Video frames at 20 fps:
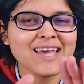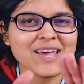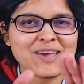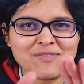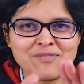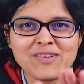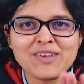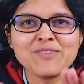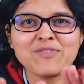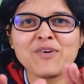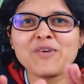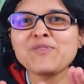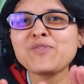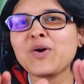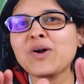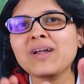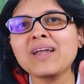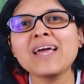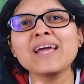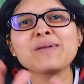Even if you have
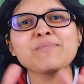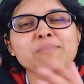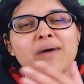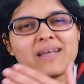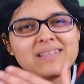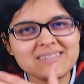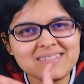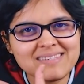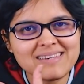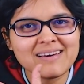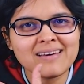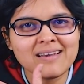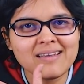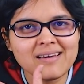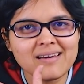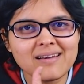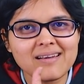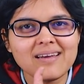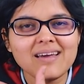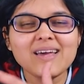not liked maths
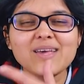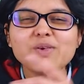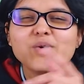earlier,